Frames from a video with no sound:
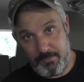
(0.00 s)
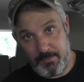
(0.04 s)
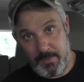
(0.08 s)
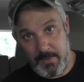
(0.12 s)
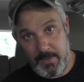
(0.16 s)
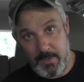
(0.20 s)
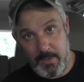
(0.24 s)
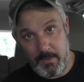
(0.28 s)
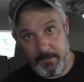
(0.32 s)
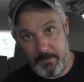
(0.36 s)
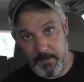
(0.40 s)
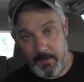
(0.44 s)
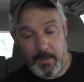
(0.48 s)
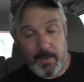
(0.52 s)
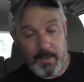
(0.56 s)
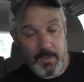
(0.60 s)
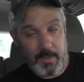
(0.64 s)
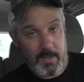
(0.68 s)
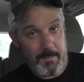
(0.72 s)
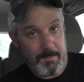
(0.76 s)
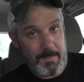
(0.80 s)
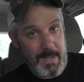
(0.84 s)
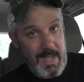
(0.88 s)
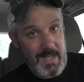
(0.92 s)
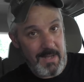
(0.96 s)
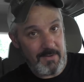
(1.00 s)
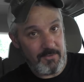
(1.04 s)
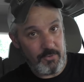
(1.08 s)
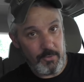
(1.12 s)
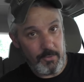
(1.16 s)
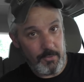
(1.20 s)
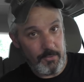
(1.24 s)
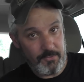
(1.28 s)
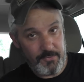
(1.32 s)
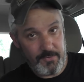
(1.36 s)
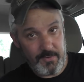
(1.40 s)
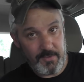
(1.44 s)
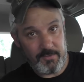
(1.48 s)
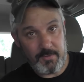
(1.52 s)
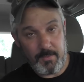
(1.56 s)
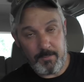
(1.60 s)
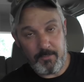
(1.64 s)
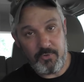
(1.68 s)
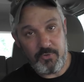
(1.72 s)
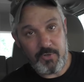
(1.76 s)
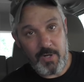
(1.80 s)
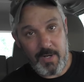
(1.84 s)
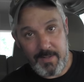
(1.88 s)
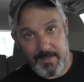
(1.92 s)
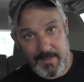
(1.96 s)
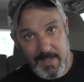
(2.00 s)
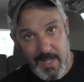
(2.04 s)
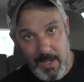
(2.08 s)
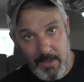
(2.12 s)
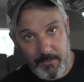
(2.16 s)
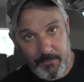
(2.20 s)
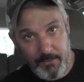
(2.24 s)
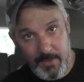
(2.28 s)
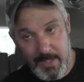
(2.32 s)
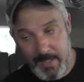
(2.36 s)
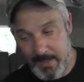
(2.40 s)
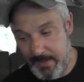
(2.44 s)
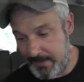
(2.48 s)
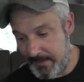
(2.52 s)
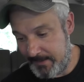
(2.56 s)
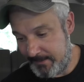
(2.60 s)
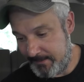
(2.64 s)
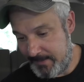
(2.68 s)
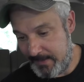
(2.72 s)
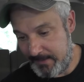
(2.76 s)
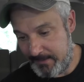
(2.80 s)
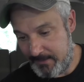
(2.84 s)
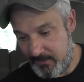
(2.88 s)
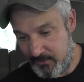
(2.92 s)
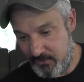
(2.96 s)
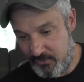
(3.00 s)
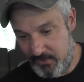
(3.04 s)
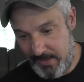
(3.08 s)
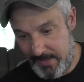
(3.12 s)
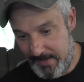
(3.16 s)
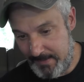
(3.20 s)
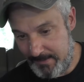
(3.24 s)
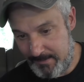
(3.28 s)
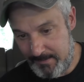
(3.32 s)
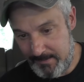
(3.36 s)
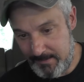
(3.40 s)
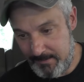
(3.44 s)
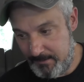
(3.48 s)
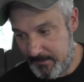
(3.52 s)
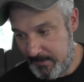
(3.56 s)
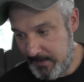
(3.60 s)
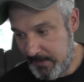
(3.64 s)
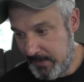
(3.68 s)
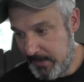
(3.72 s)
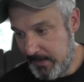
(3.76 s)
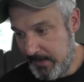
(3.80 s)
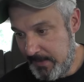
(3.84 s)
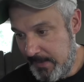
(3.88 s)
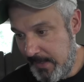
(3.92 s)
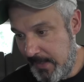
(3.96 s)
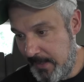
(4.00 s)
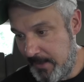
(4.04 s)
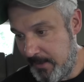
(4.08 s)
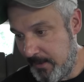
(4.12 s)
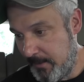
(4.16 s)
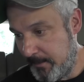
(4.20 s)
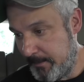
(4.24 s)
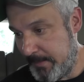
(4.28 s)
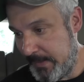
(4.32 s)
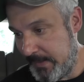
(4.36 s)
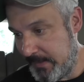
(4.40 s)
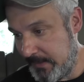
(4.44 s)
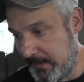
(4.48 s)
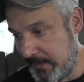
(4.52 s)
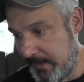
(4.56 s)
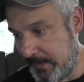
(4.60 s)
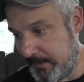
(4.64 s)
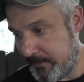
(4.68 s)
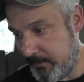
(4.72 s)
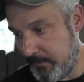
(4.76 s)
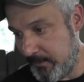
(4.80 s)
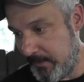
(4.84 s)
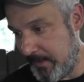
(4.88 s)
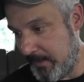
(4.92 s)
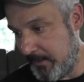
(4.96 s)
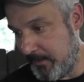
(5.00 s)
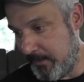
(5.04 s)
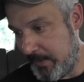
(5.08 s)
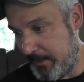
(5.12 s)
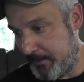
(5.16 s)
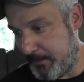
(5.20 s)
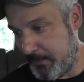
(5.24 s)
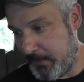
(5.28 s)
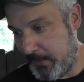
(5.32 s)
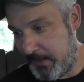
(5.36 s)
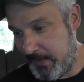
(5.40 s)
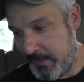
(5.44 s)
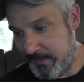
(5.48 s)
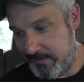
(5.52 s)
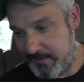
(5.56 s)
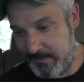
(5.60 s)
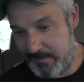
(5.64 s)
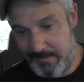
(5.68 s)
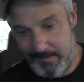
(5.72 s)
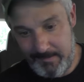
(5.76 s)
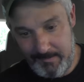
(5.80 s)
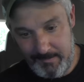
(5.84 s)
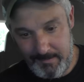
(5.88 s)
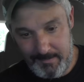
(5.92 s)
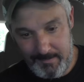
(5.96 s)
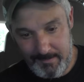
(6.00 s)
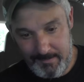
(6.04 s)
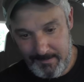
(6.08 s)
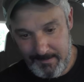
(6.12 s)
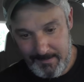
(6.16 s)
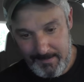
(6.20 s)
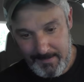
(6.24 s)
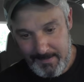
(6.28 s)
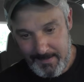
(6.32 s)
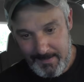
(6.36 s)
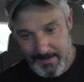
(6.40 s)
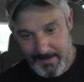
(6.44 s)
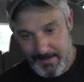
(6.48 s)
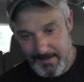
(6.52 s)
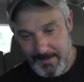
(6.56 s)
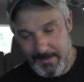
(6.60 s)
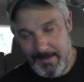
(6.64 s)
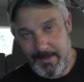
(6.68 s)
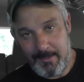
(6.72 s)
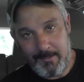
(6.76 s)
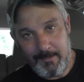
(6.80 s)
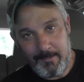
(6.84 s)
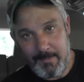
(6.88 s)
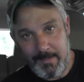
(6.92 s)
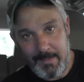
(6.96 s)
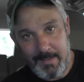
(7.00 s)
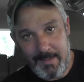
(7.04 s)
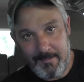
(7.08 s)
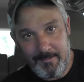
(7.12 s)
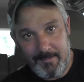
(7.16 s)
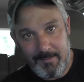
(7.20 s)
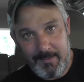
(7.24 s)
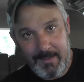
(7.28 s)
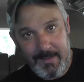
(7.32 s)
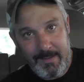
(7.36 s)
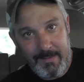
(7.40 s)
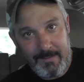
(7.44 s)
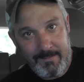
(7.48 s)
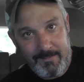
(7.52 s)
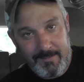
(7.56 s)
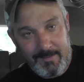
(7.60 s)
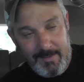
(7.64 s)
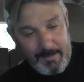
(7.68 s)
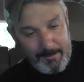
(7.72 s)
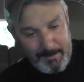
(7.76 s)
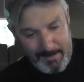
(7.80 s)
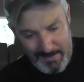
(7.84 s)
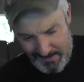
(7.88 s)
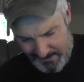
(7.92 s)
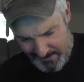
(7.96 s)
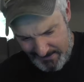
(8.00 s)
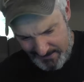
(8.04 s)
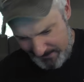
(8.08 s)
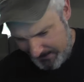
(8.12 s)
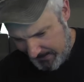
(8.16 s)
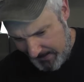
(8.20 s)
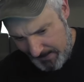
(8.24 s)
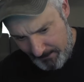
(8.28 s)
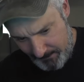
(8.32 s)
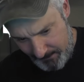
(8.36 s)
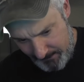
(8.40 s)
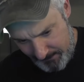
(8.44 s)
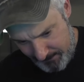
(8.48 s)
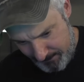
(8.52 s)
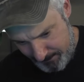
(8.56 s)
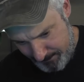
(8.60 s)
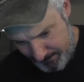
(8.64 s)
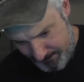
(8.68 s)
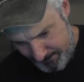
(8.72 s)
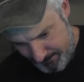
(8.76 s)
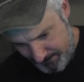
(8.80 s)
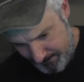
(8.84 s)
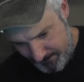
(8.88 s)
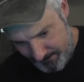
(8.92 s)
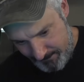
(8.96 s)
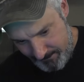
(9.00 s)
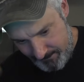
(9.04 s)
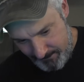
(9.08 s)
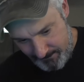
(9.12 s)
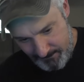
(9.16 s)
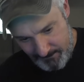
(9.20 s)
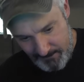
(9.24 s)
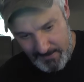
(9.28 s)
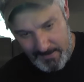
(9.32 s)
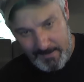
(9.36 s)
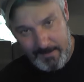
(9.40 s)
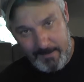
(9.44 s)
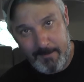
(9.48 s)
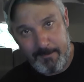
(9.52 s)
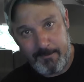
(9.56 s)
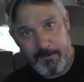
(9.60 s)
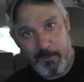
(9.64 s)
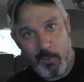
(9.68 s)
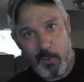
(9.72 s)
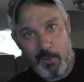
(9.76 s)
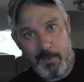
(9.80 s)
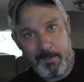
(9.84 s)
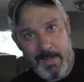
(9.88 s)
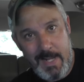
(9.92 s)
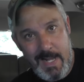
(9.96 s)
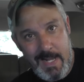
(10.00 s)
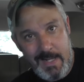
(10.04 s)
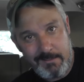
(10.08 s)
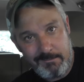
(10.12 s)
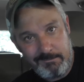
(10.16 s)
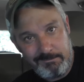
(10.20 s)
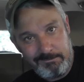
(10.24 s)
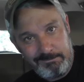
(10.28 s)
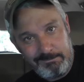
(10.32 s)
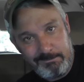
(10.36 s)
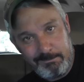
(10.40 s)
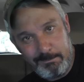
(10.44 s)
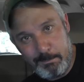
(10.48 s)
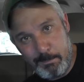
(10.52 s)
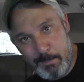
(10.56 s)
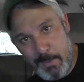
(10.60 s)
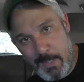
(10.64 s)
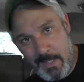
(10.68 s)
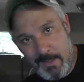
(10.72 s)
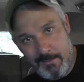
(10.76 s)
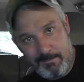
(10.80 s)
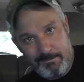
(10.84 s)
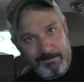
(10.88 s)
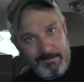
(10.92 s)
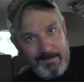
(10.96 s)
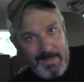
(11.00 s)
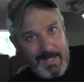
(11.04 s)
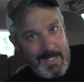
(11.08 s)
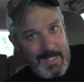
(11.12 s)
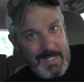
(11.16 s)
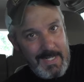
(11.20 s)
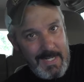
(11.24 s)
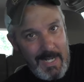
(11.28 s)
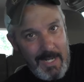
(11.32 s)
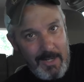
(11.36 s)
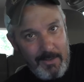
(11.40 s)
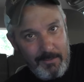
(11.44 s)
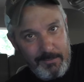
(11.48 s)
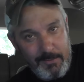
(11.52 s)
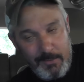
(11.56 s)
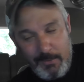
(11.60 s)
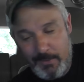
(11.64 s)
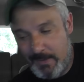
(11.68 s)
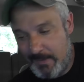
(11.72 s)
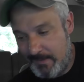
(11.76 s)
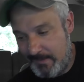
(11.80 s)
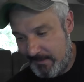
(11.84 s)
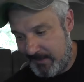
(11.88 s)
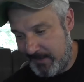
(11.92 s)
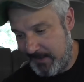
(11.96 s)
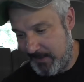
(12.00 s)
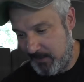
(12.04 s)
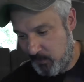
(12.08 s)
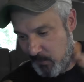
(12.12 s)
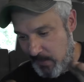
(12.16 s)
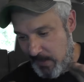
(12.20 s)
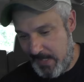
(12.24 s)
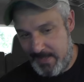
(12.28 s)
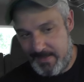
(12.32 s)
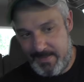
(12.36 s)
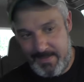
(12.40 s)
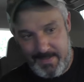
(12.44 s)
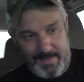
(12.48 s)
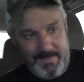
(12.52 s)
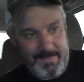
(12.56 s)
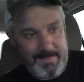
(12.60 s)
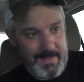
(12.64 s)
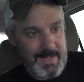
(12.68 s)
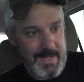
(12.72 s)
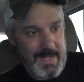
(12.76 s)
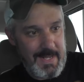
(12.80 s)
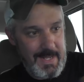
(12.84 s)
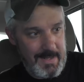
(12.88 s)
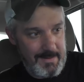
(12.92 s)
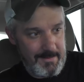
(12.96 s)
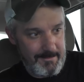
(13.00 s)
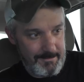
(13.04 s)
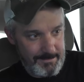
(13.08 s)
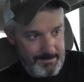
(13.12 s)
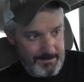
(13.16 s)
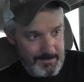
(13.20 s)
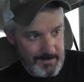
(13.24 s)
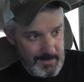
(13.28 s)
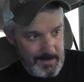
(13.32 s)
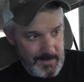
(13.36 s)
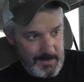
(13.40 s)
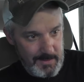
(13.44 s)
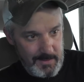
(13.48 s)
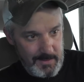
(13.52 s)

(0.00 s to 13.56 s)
you know, they're going to kibosh the whole system, shut it down. They're not going to take the chance and end up being like the runaway Priuses or, you know, whatever else there. But I think that was via the floor mat. But anyhow, you can see why that they have